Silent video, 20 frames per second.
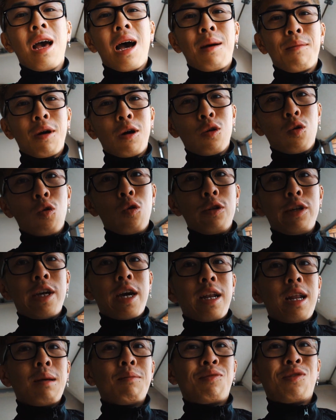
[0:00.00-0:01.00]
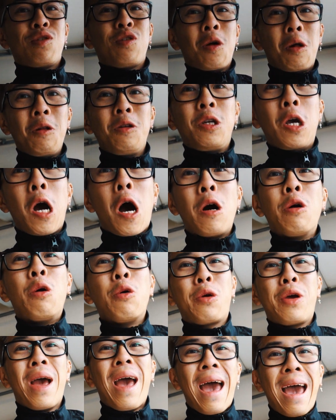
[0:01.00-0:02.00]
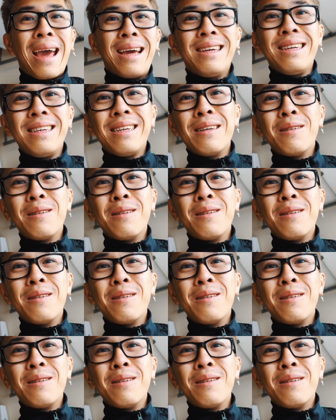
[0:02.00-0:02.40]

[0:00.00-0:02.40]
I'm not old yet. I'm still young, okay?